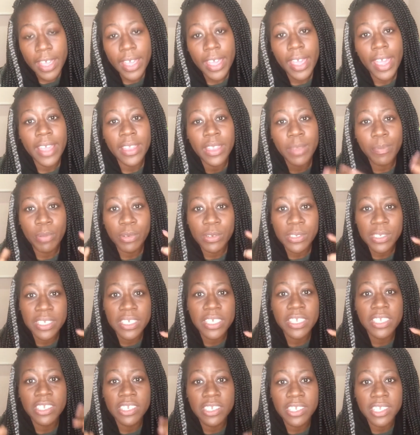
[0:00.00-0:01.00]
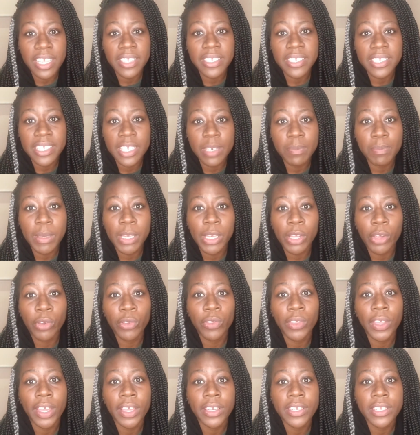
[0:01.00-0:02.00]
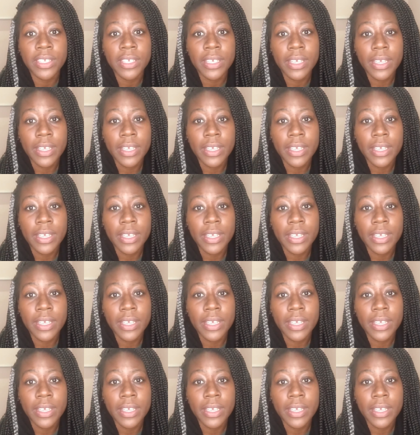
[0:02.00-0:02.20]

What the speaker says: and the procedures that sit below that.